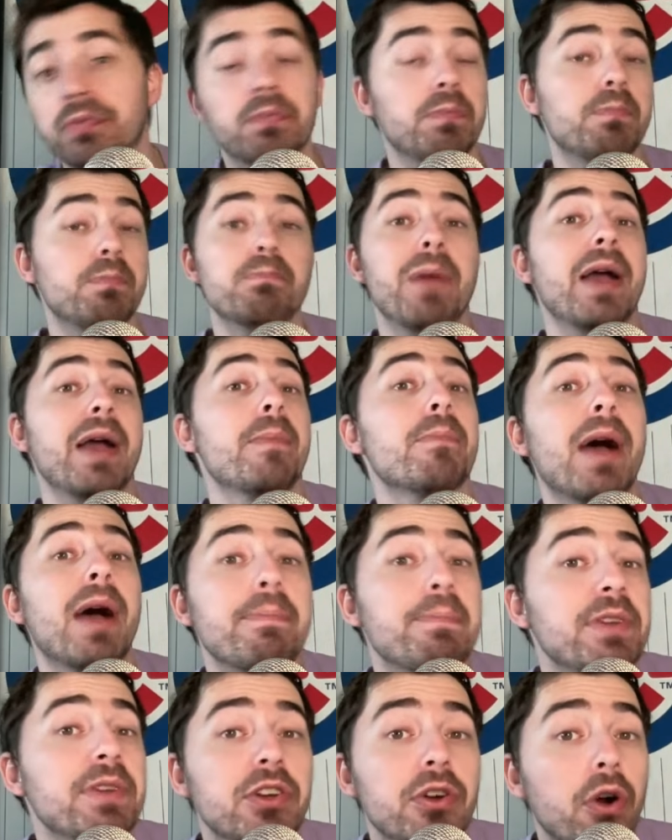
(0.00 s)
Might,
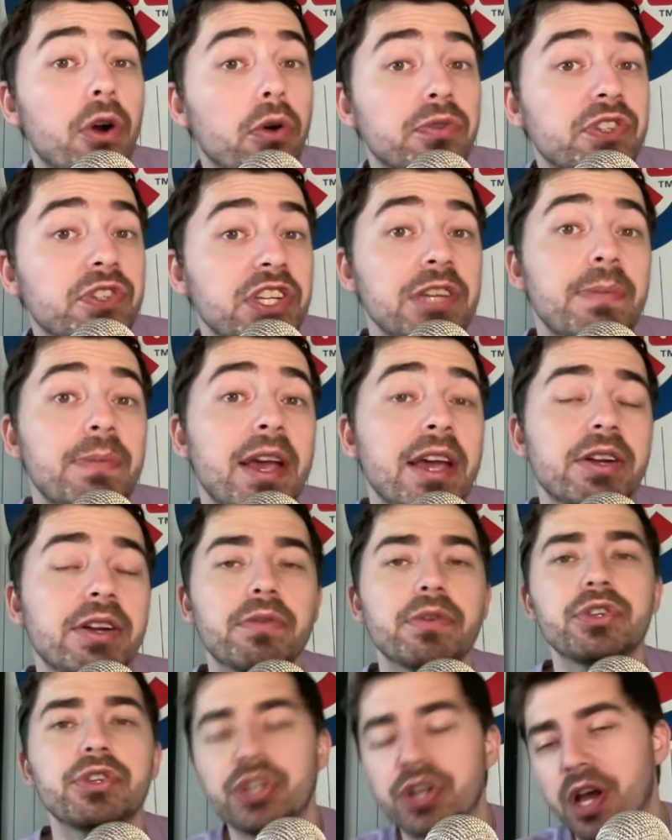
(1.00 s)
might be your own teammate,
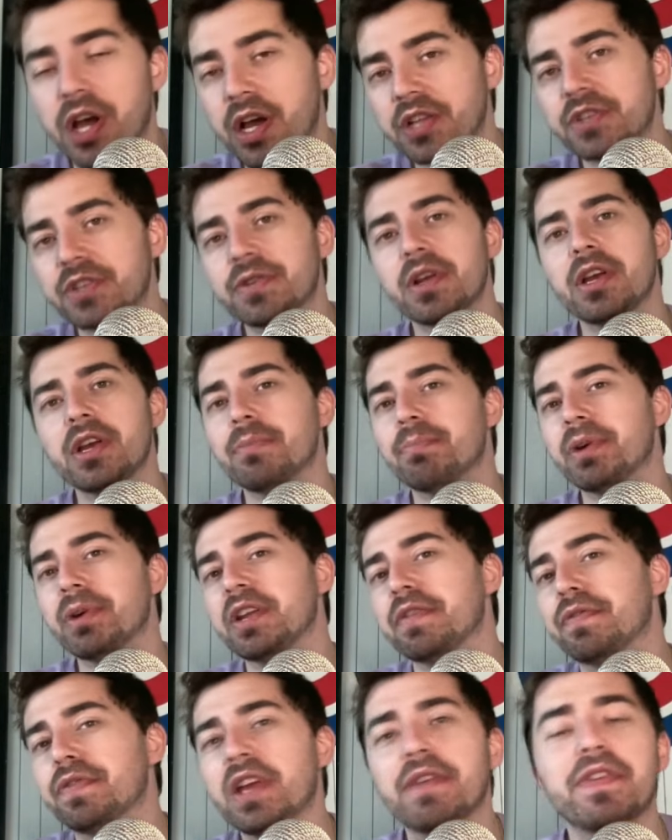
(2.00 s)
Aaron Judge. But
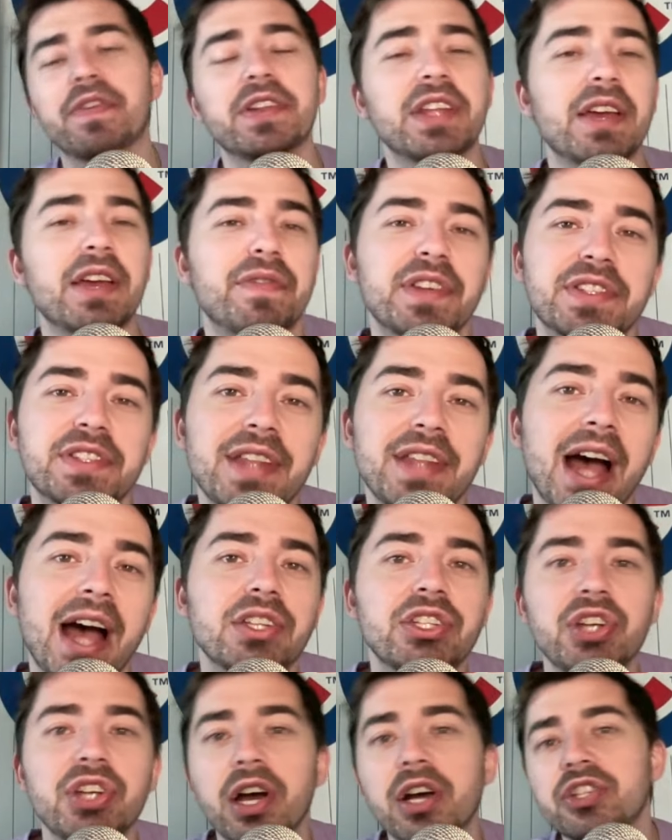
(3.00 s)
if if it, if it's
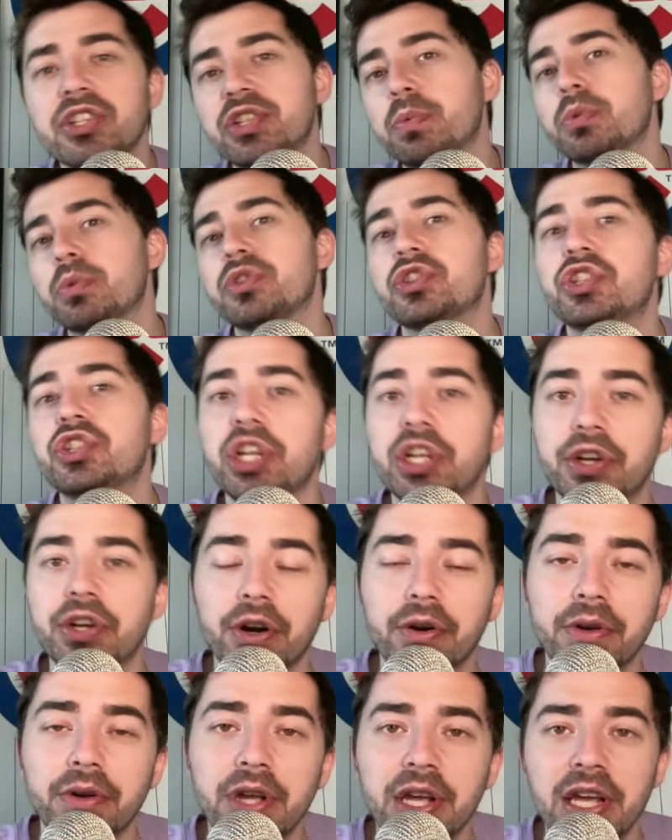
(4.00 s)
not Judge, it was
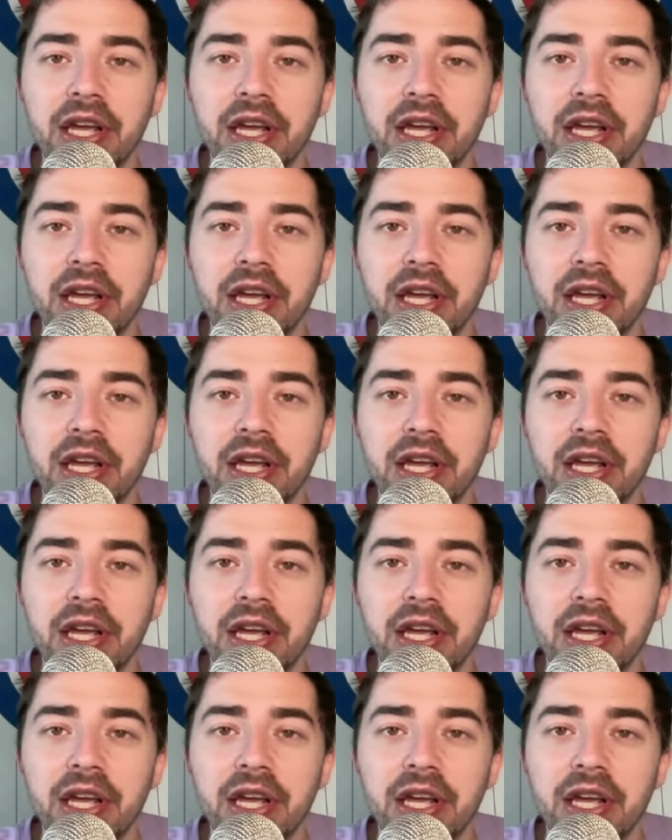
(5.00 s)
Jeter.